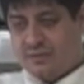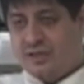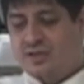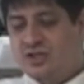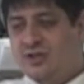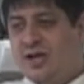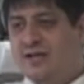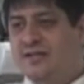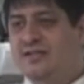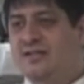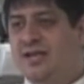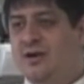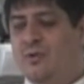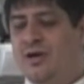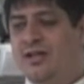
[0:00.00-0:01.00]
Let's try to
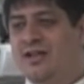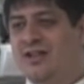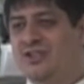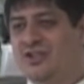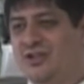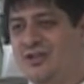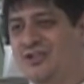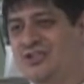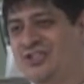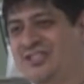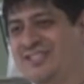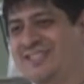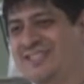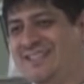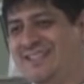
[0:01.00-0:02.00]
stay awake at church.
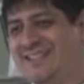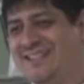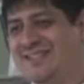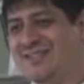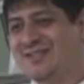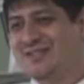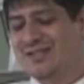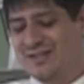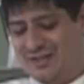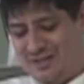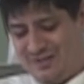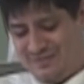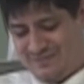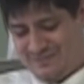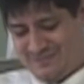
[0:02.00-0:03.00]
It's just a
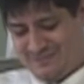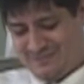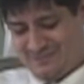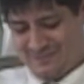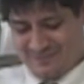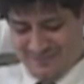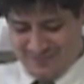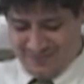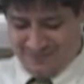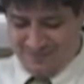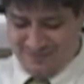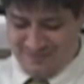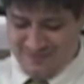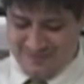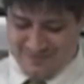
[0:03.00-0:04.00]
little,
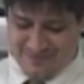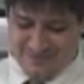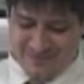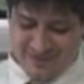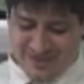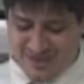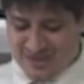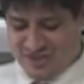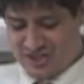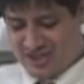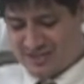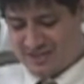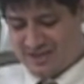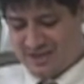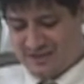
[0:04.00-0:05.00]
let's
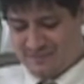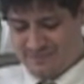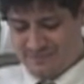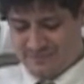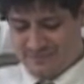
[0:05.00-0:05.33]
inject that.